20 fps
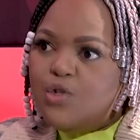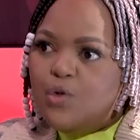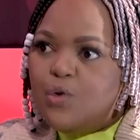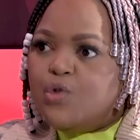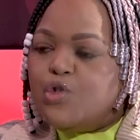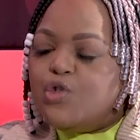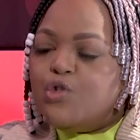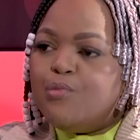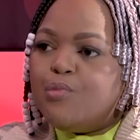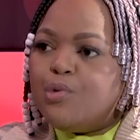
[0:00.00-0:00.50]

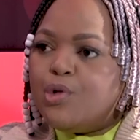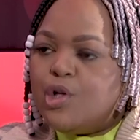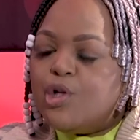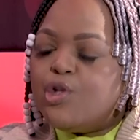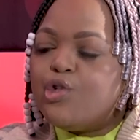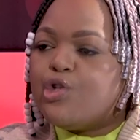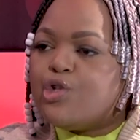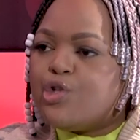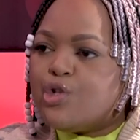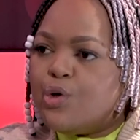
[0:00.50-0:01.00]
don't you put on
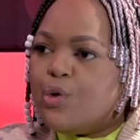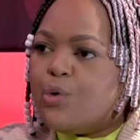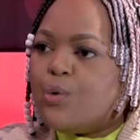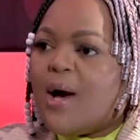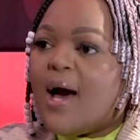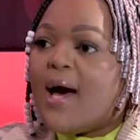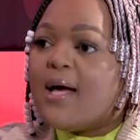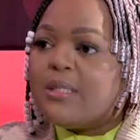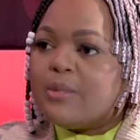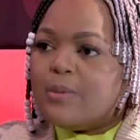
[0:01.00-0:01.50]
the show
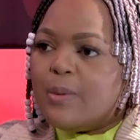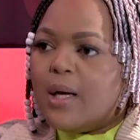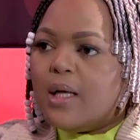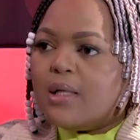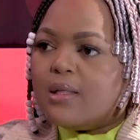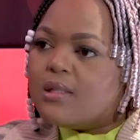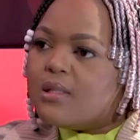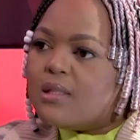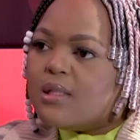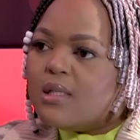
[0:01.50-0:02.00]
as well?